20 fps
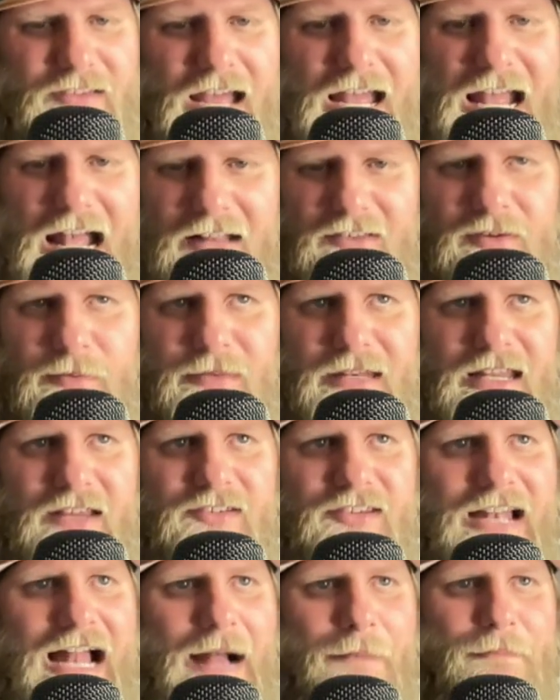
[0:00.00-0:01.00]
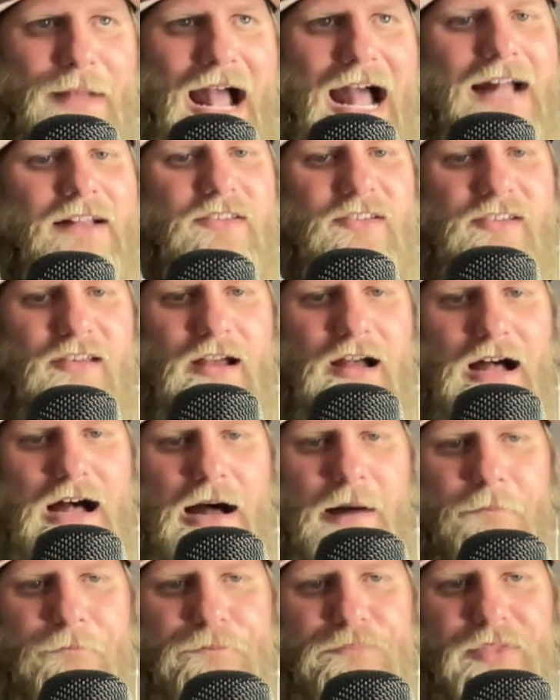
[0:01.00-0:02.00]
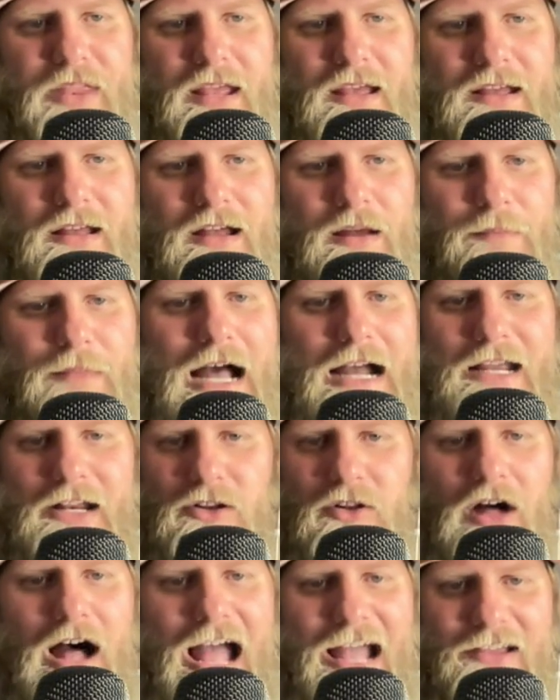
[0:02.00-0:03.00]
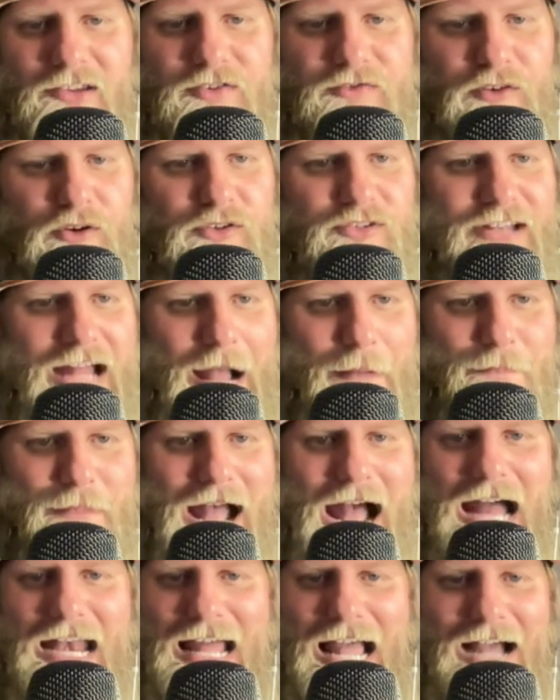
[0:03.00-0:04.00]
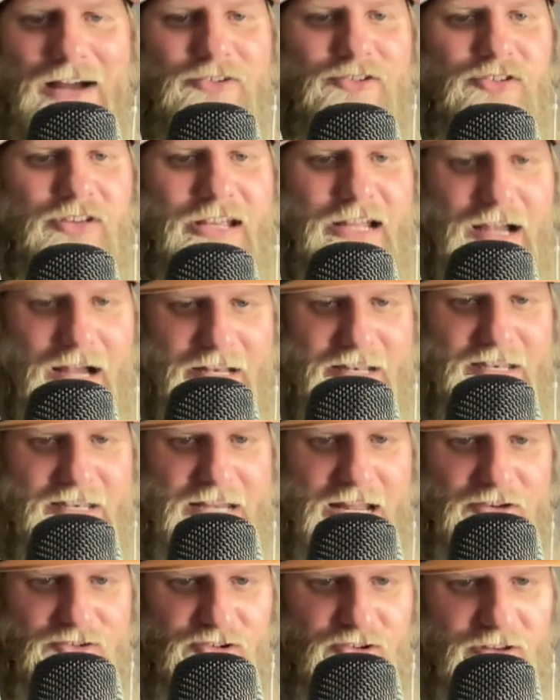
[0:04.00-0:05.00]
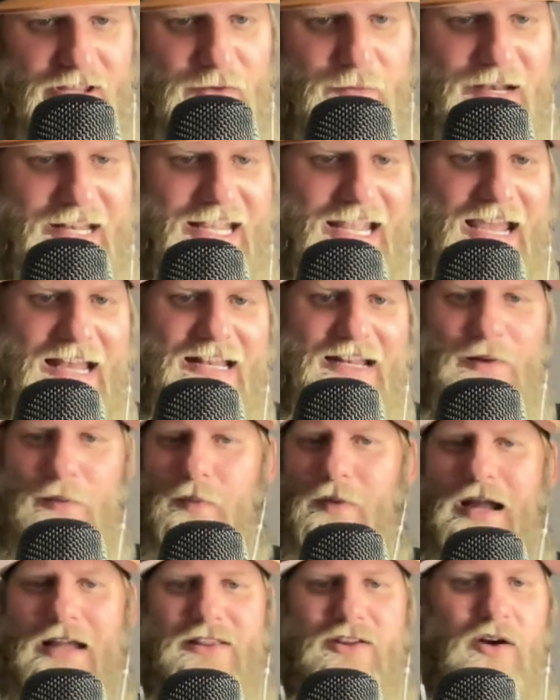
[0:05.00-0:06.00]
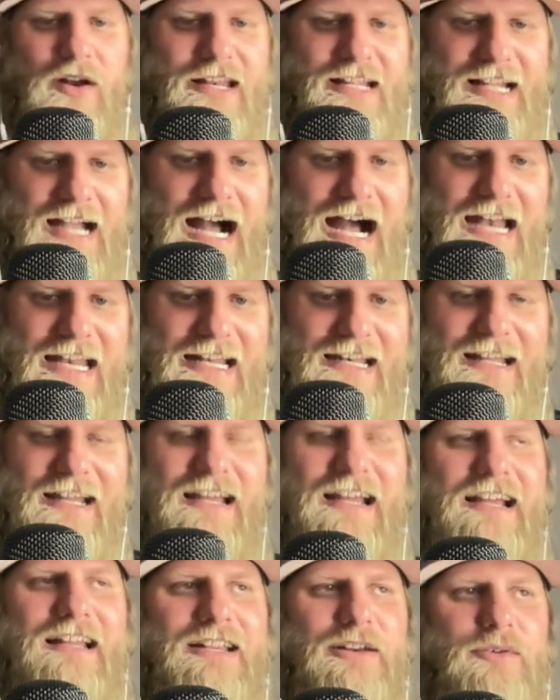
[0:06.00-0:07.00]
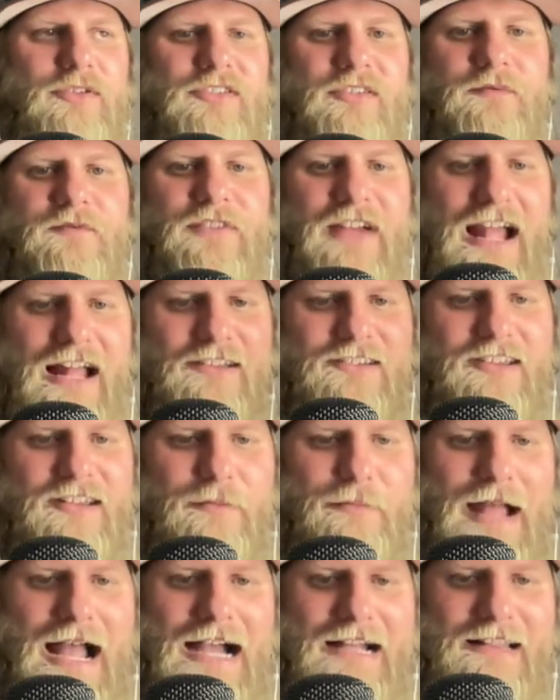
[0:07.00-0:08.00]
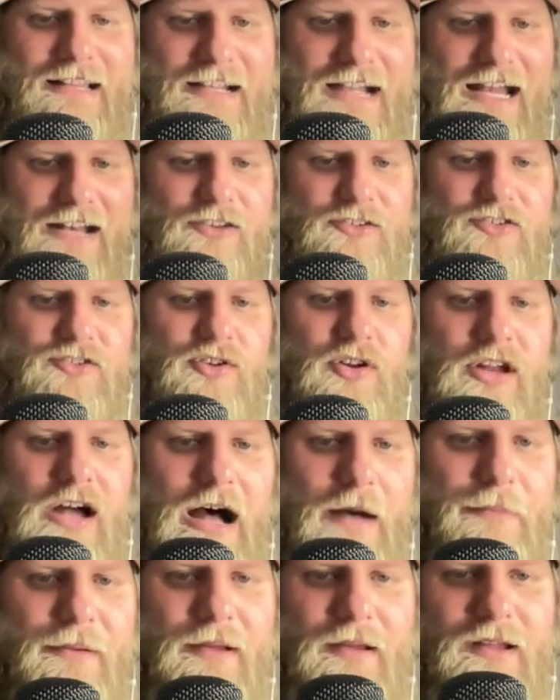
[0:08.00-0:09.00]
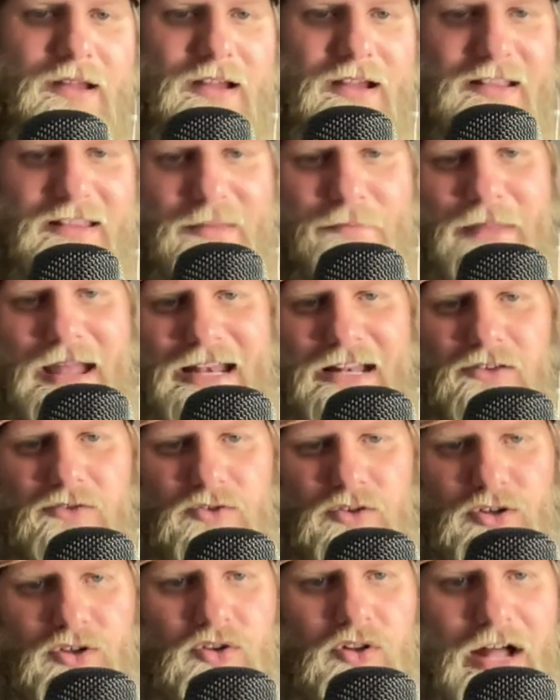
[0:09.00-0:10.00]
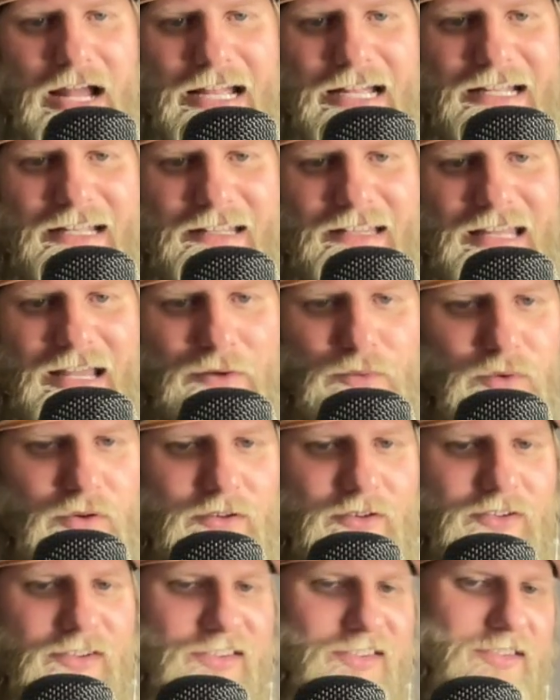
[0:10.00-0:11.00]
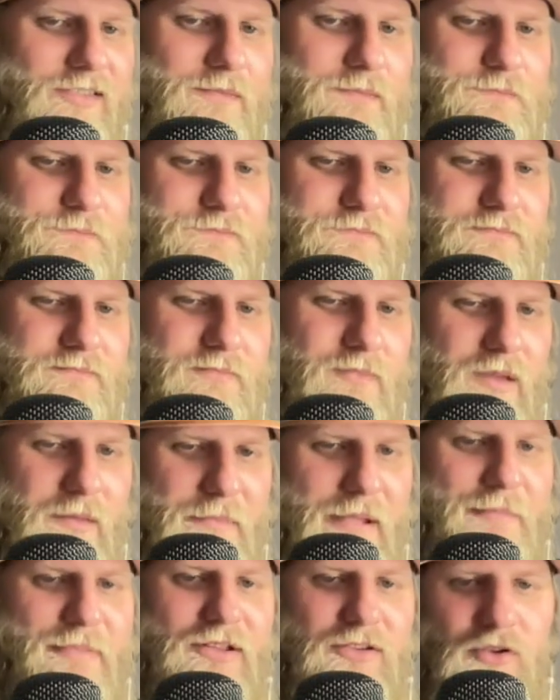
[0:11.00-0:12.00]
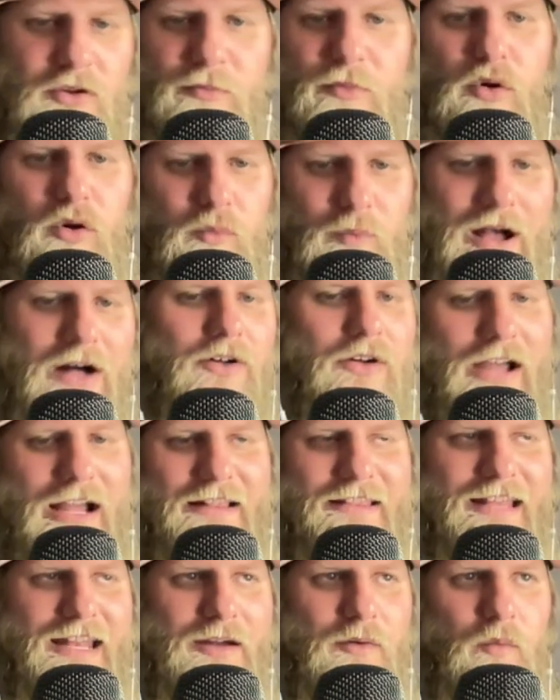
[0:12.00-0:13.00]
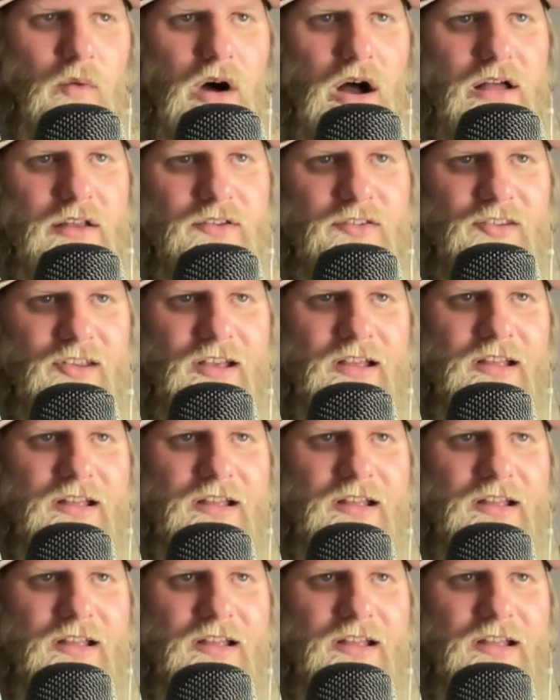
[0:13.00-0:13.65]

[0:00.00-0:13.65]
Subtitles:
had some decent at-bats. Not going to lie, his first at-bat, actually, initially when he hit it, I thought he got it. There were some fans in the back that kind of stood up that made it look like it was maybe a little more well-hit than it was.